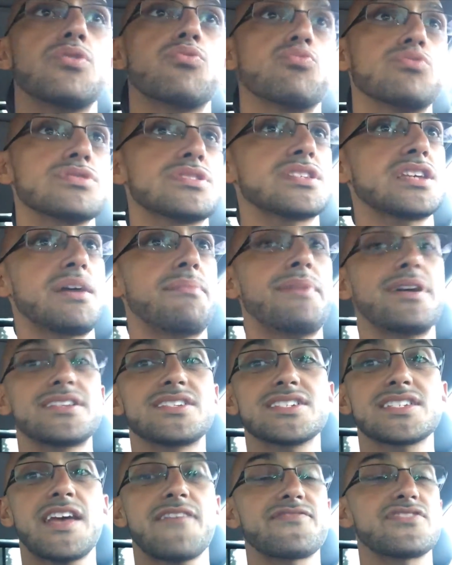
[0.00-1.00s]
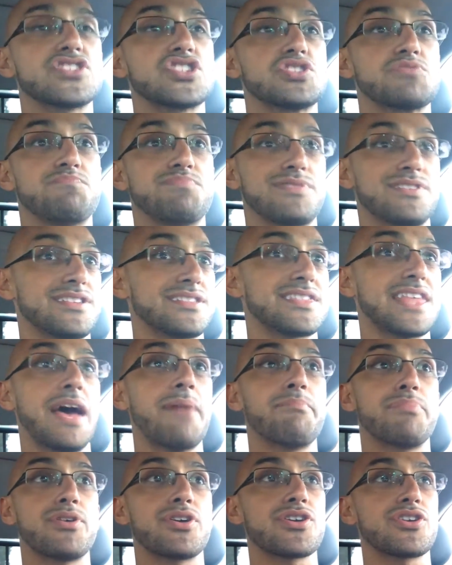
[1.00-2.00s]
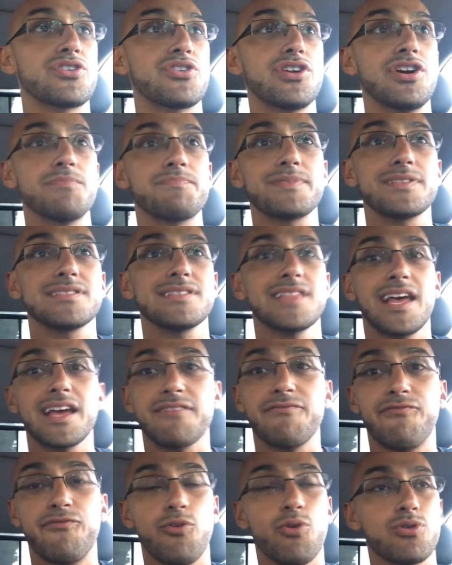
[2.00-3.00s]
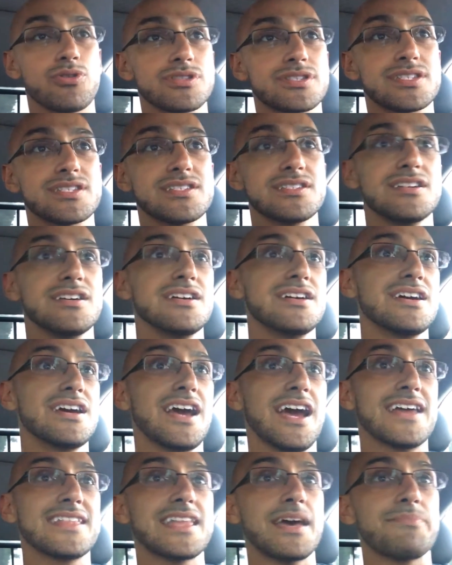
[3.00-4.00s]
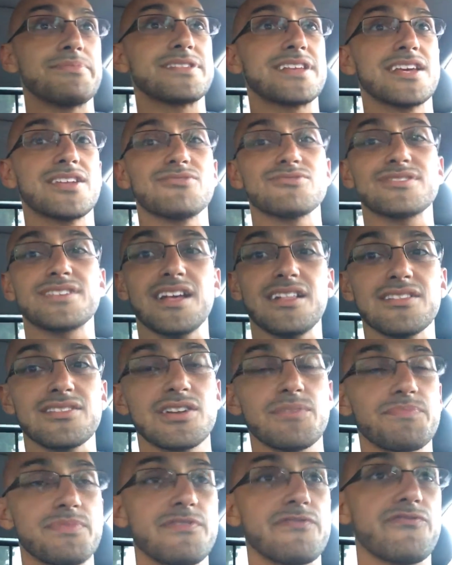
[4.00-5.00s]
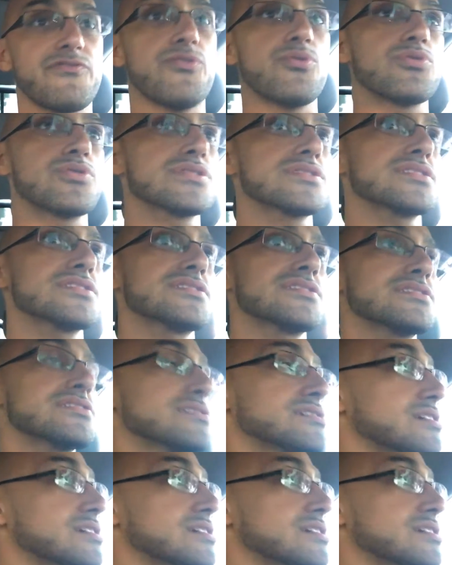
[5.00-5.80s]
we'll see. I might just have to split that burger up in like fourths and that potato salad up in fourths.